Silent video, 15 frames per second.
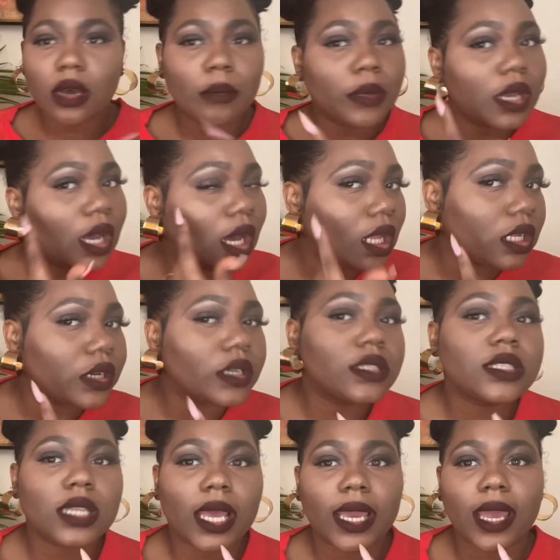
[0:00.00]
colors
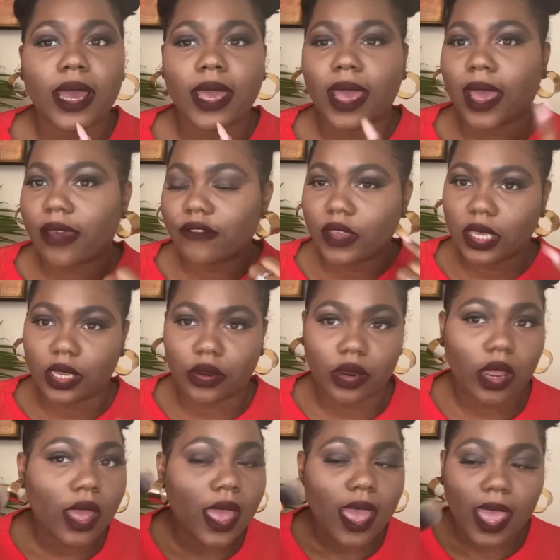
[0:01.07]
like I have here.
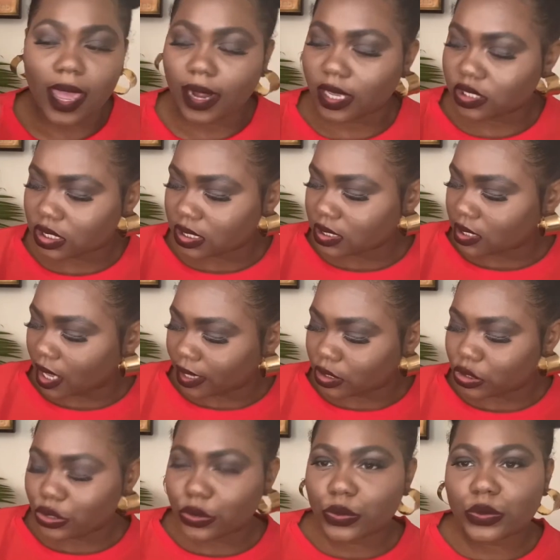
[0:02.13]
And I just like
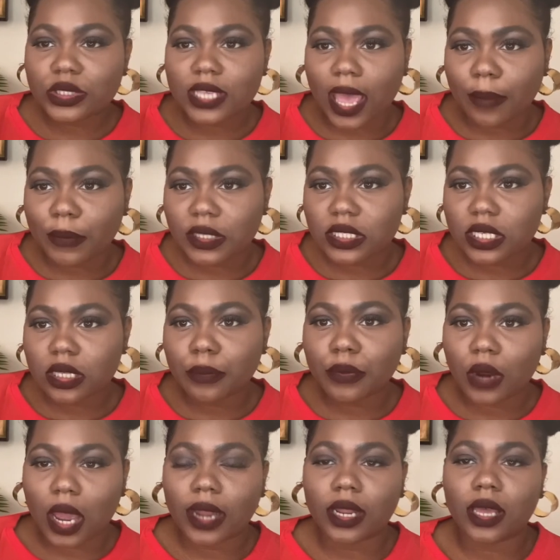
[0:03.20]
to tap into the
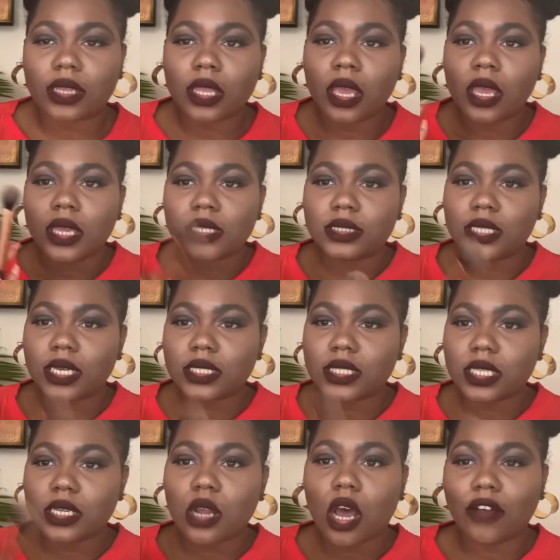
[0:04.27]
product, dust
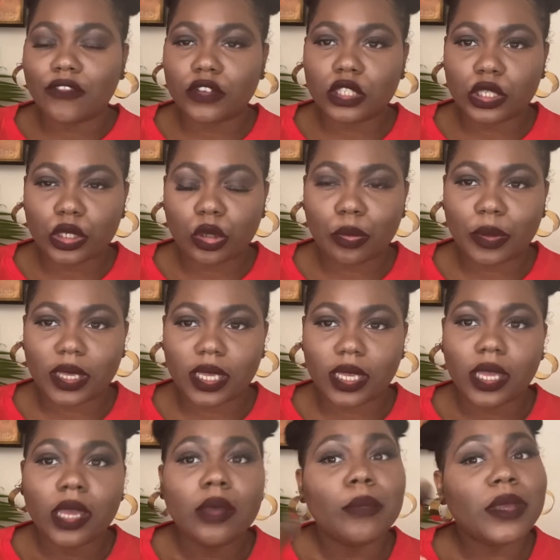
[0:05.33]
it off a little bit,
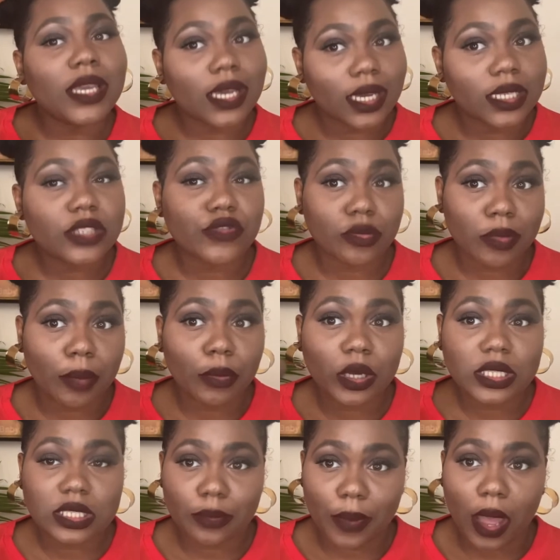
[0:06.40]
because remember,
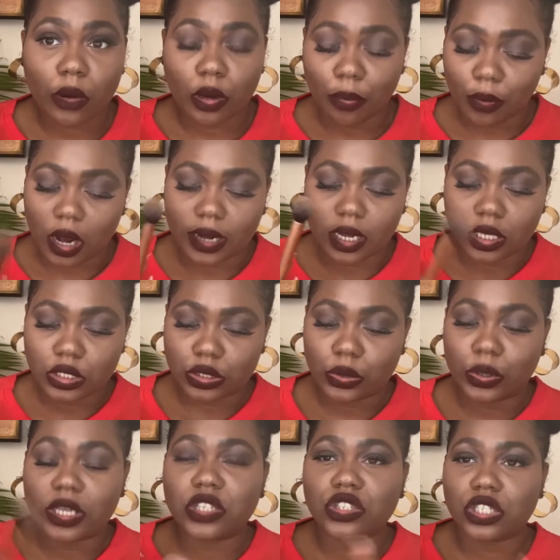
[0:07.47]
it's a powder product, so
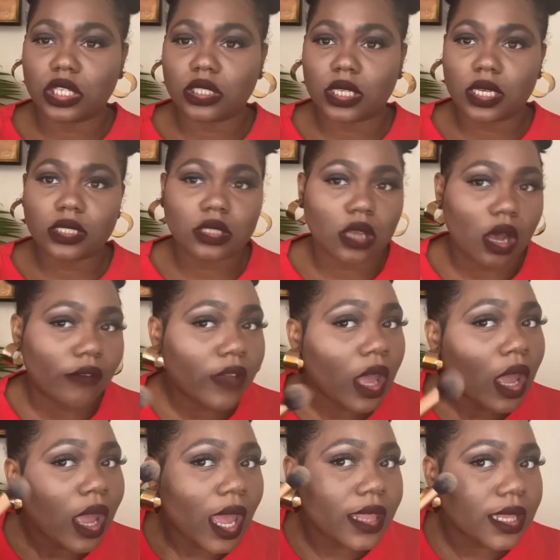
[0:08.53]
it should dust off.
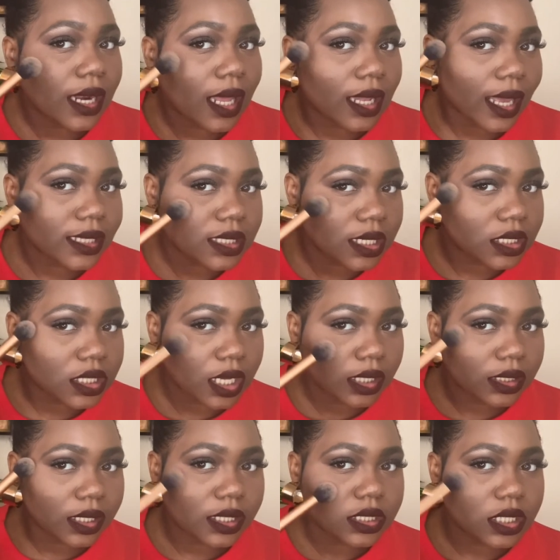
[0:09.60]
And then I like to
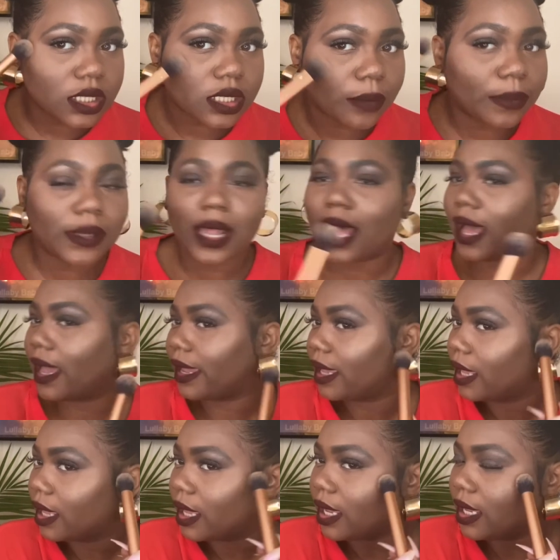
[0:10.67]
gently just apply
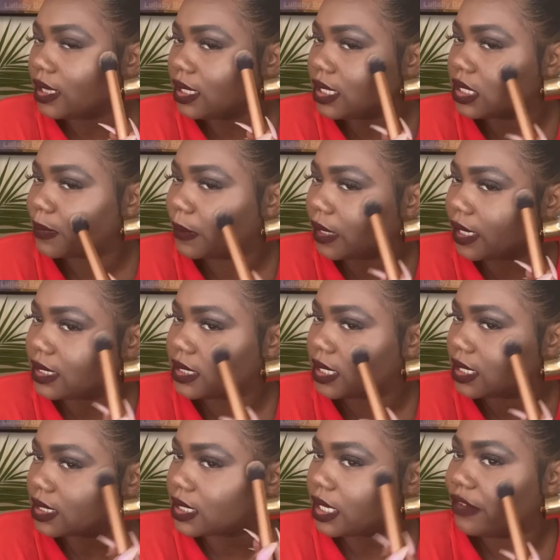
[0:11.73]
in these
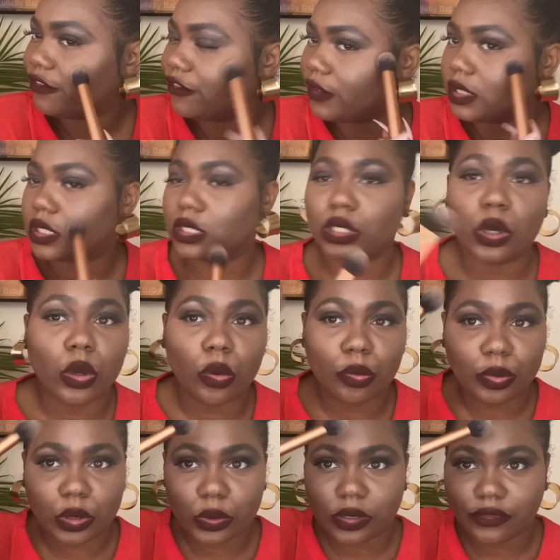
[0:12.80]
places. It fits so
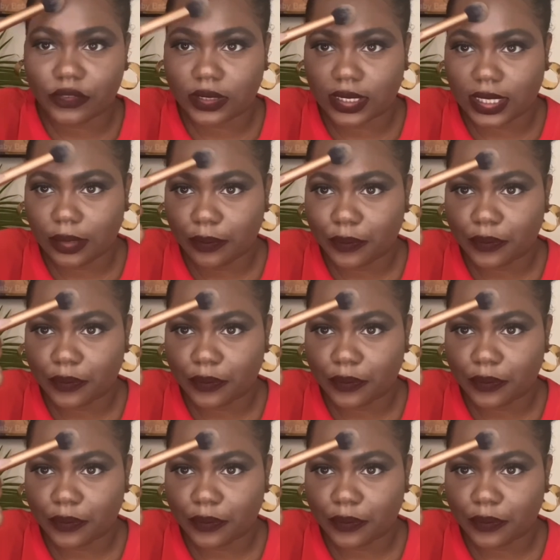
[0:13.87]
beautifully